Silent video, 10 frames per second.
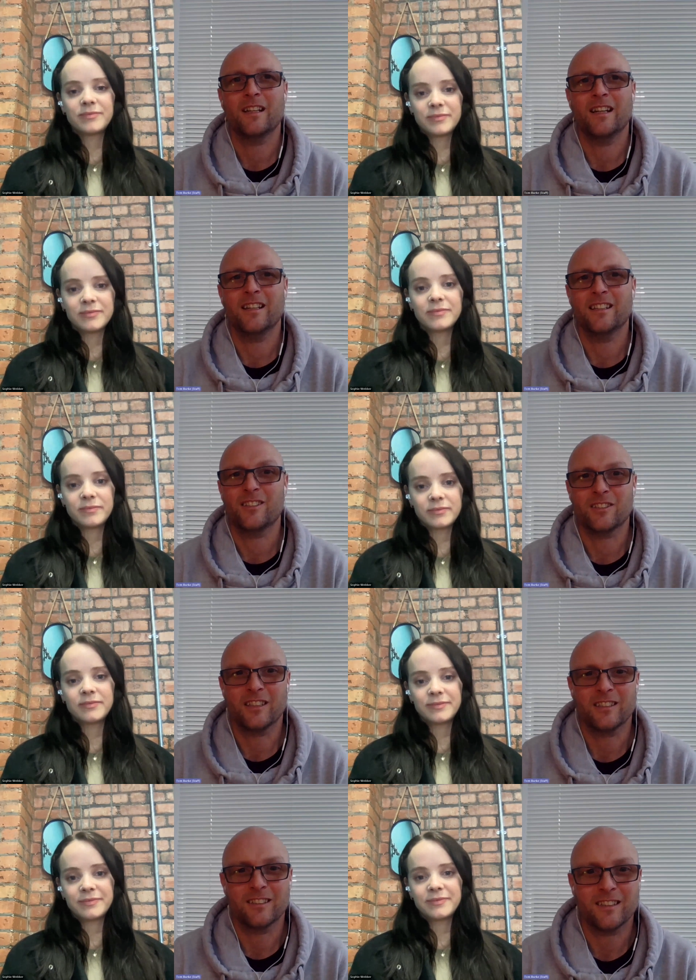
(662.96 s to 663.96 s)
Speaker 1: and it's just
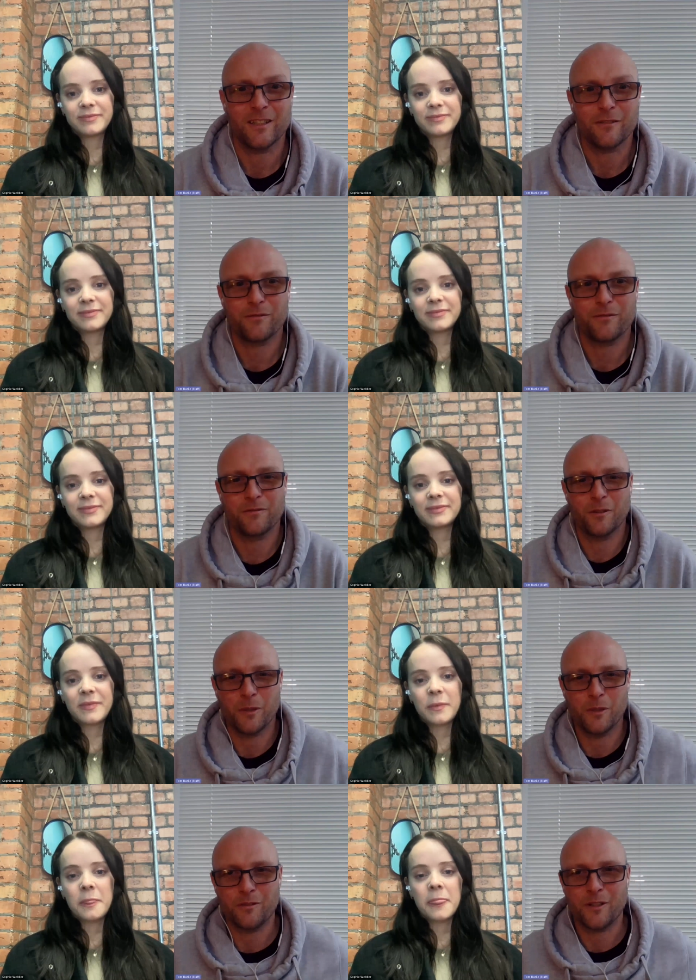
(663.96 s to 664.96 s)
like a kind of the
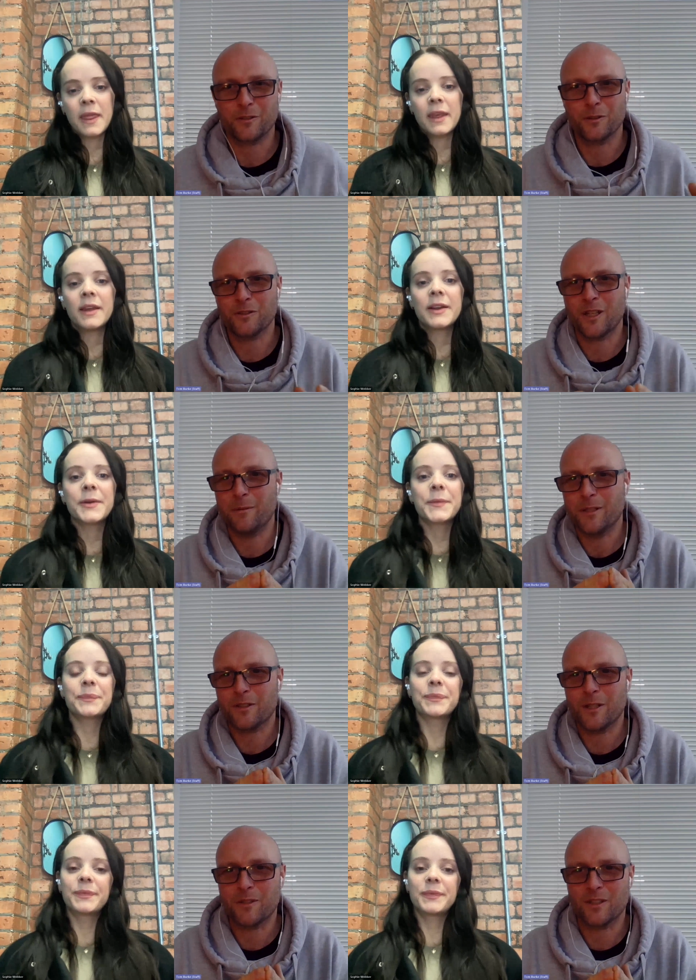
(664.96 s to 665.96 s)
perfect sort of timing to
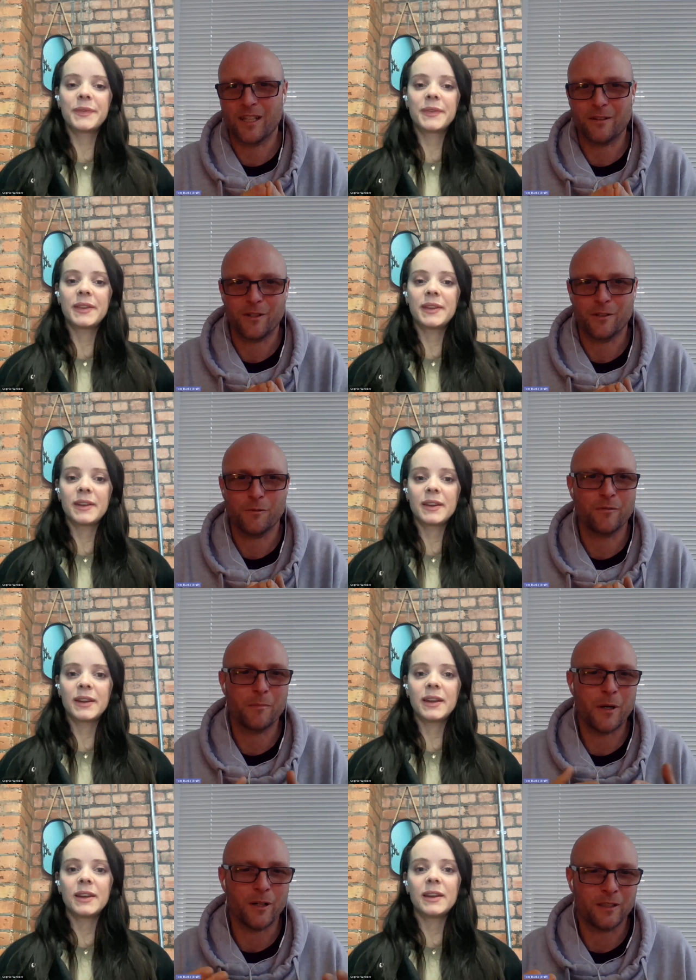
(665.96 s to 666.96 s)
come together with the
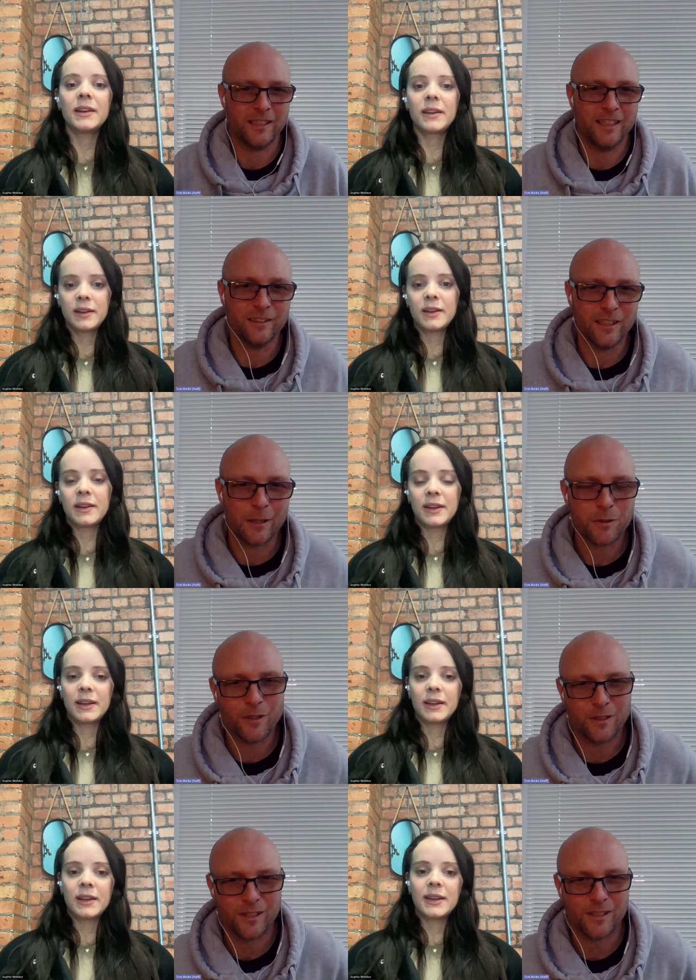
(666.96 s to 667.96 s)
Barclays Eagle Labs
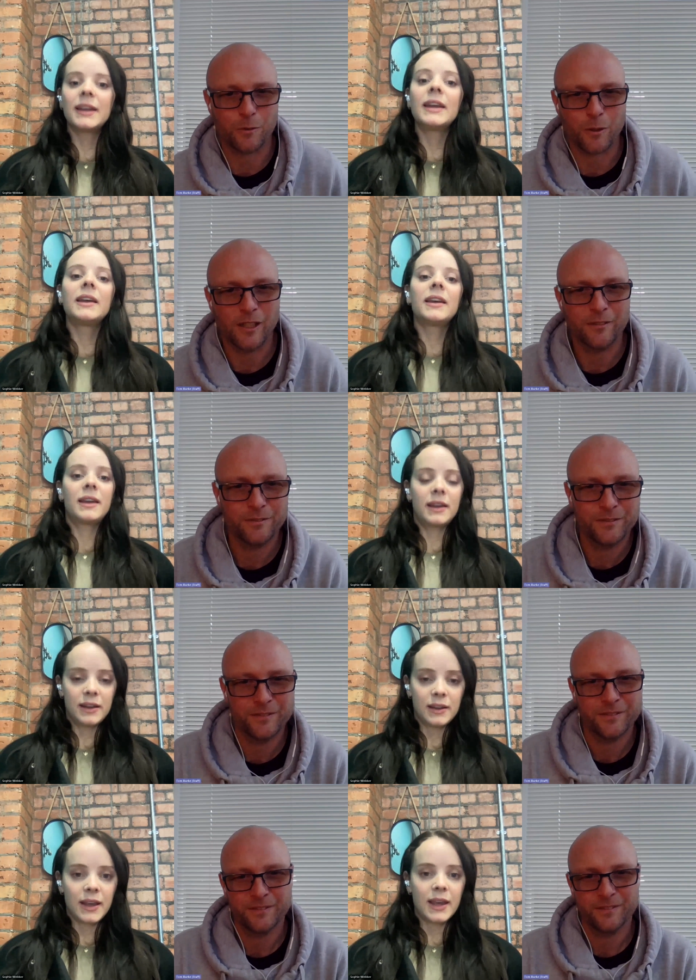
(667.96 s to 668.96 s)
funding as well.
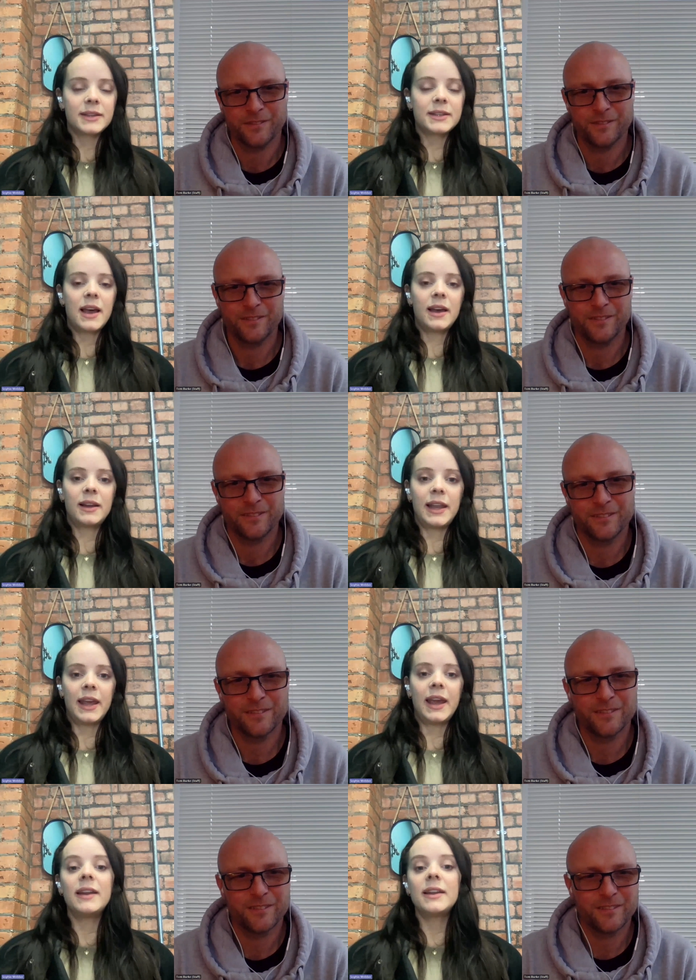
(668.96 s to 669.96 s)

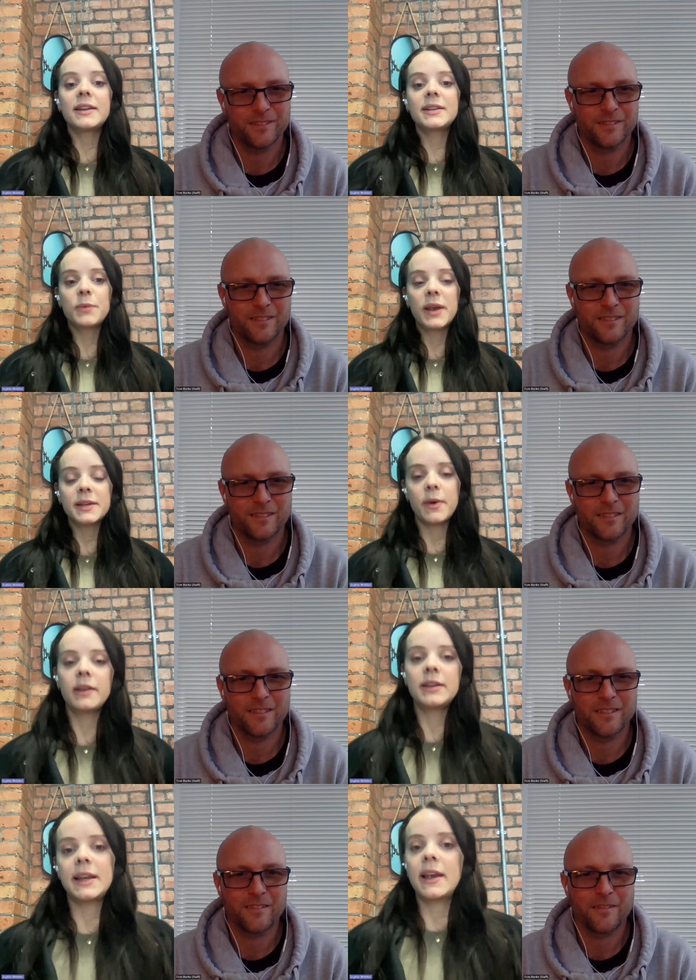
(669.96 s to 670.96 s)
Speaker 2: Exactly, and it's
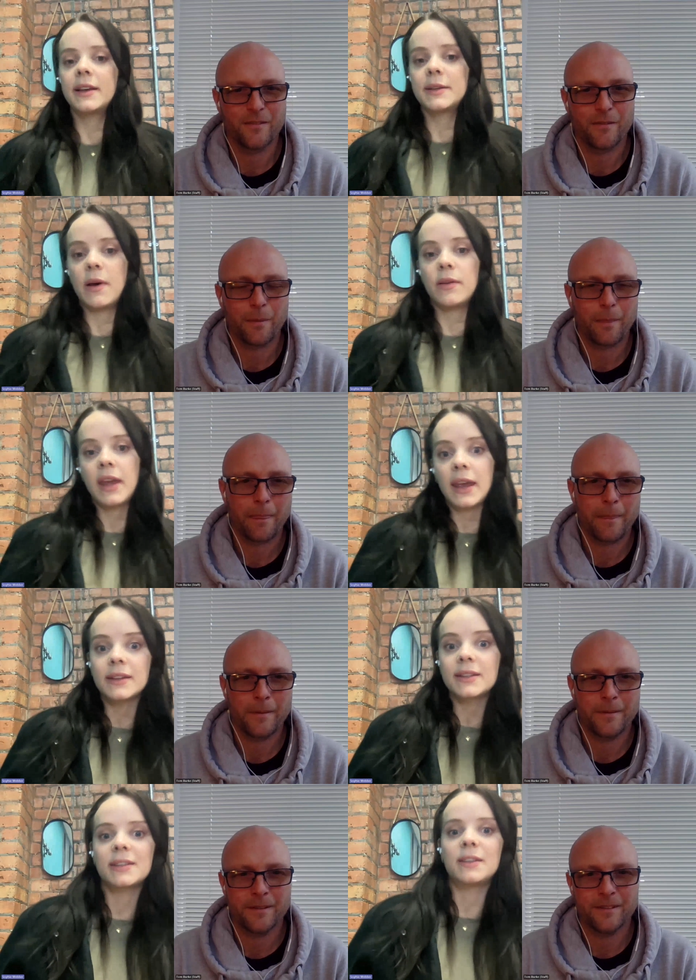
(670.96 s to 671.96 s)
worth saying as well, there
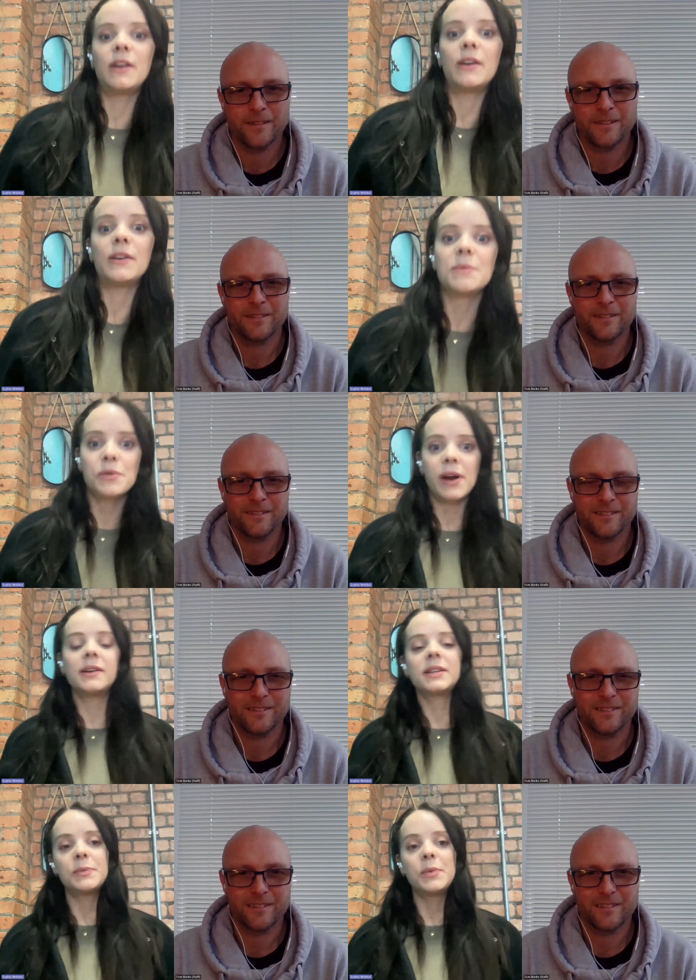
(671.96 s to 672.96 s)
is some
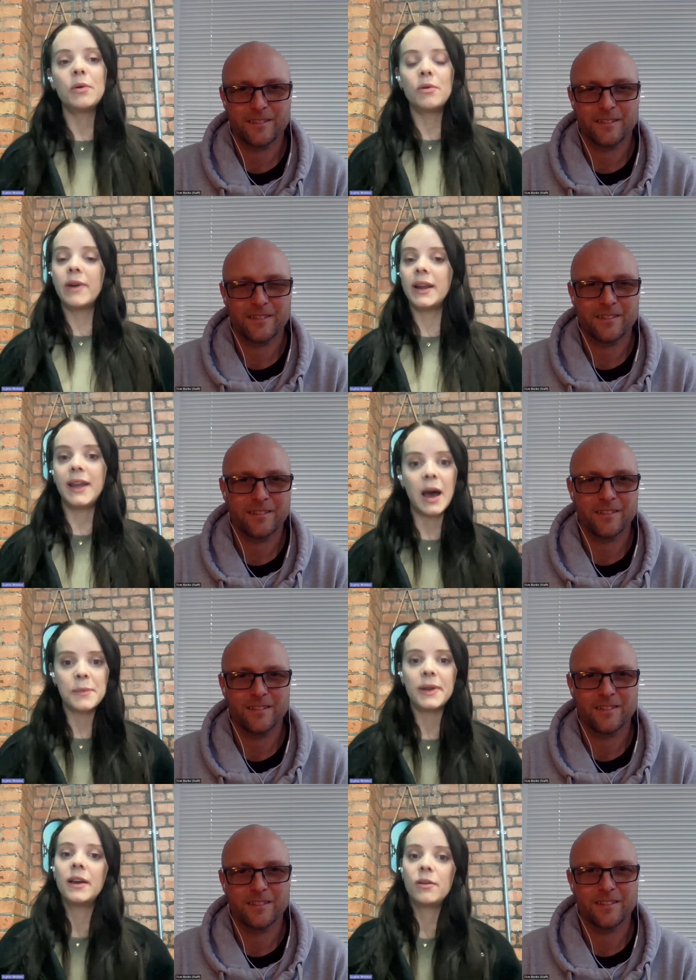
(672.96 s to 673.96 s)
great support already
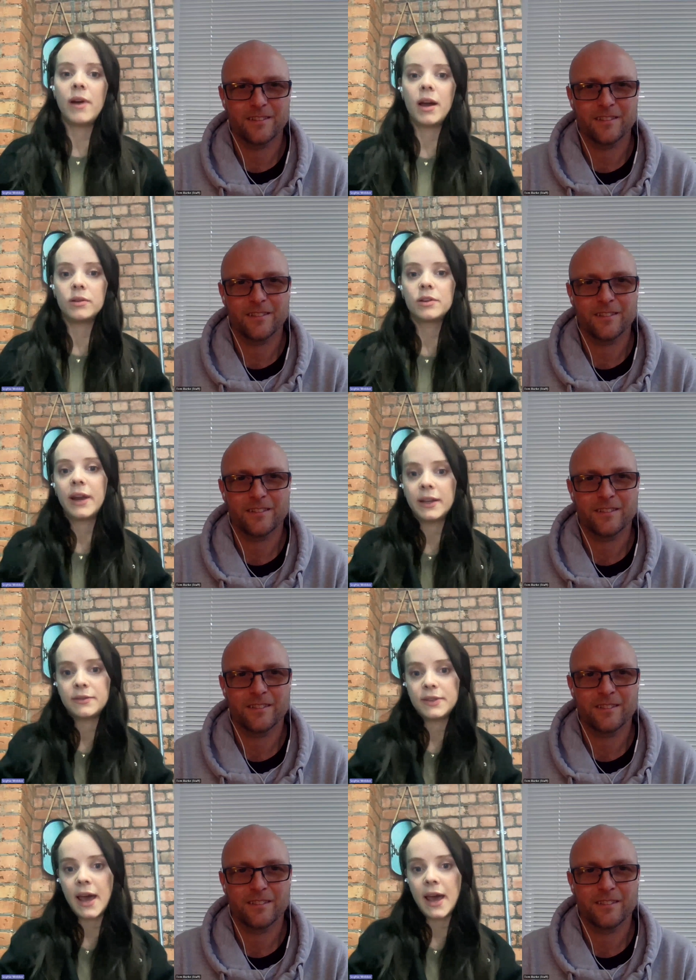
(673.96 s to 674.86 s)
happening around creative